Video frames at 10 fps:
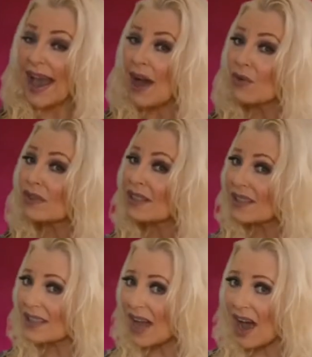
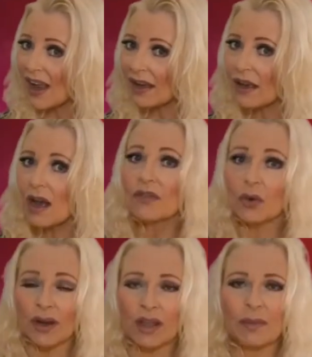outside of
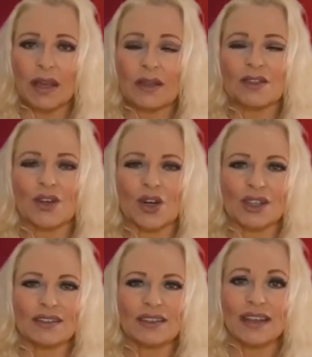your immediate
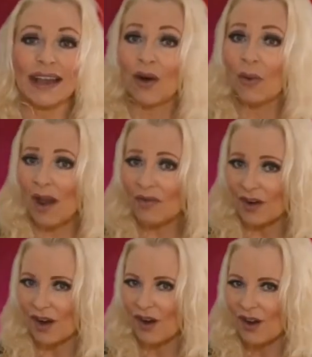circle.
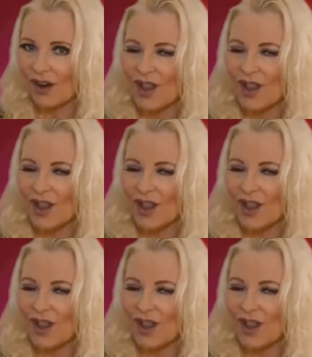However,